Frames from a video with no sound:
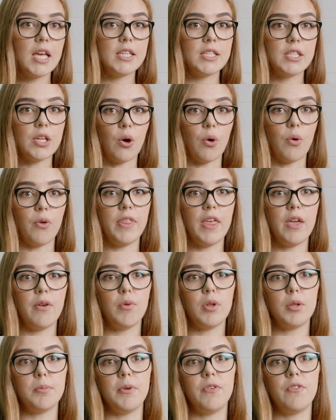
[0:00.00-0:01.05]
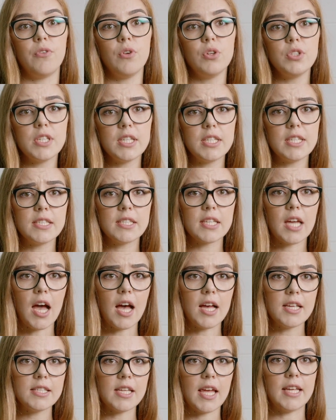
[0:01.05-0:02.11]
So they will be further
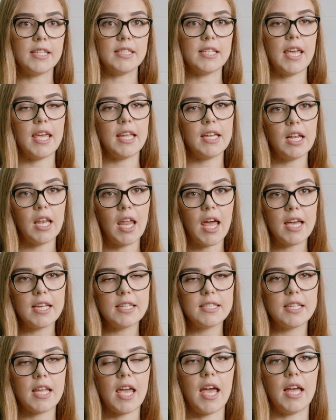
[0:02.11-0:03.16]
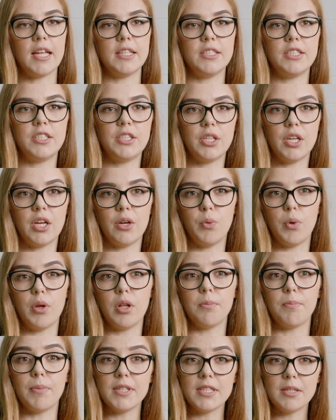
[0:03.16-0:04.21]
discussed and analyzed and
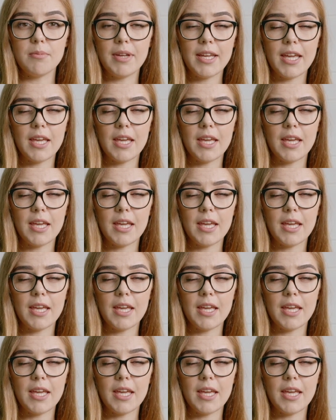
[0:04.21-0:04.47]
we'll possibly